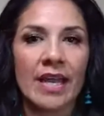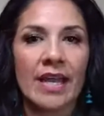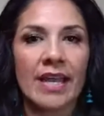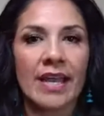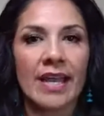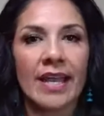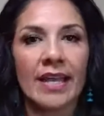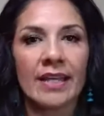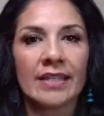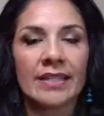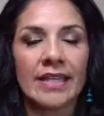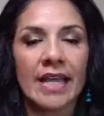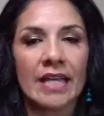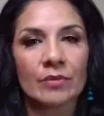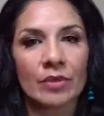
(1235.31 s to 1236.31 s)
And
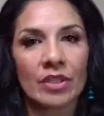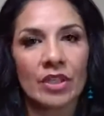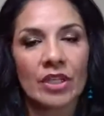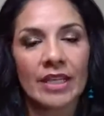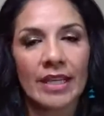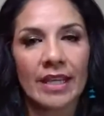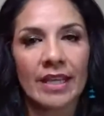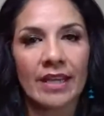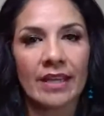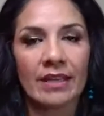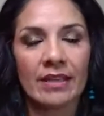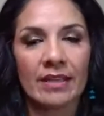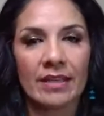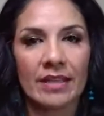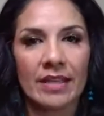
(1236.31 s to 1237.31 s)
as we're looking
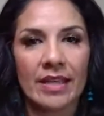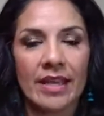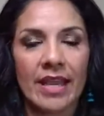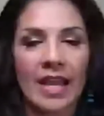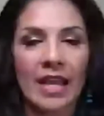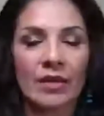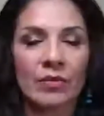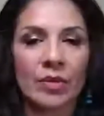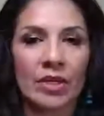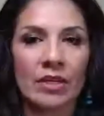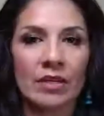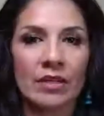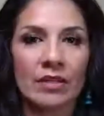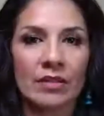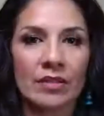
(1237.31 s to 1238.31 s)
and
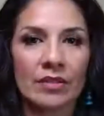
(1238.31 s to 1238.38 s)
we're